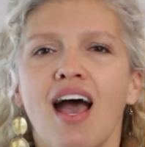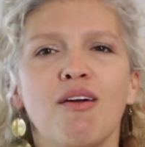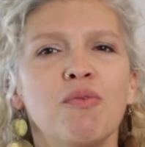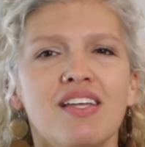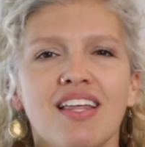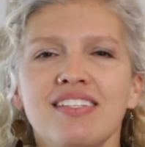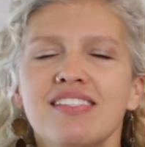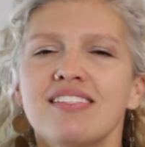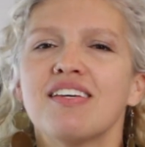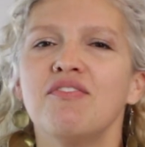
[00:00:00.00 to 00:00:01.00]
I realize
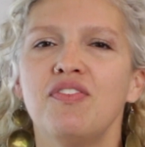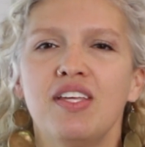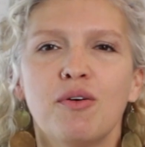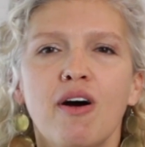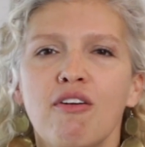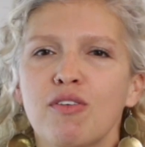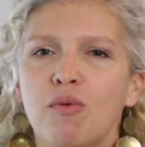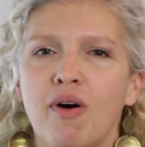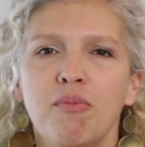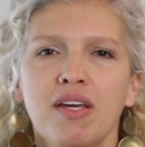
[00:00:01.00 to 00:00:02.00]
this can feel
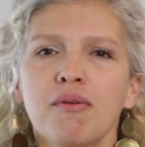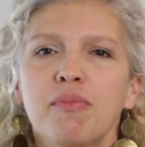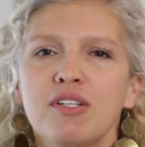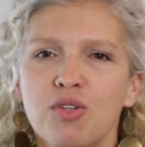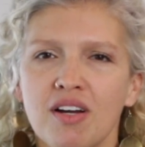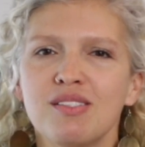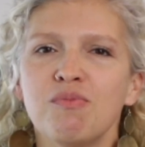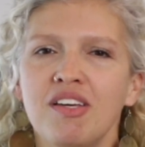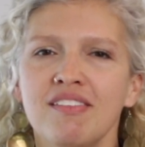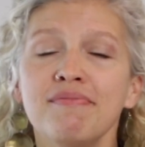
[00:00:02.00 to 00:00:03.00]
overwhelming, but trust
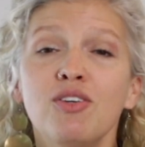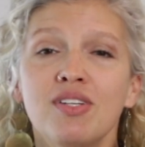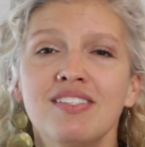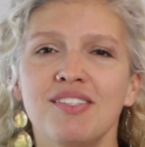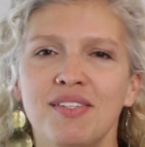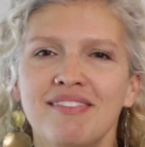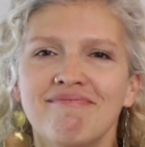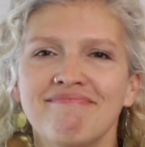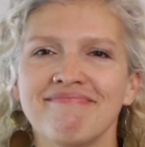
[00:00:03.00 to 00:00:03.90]
me, you can do it.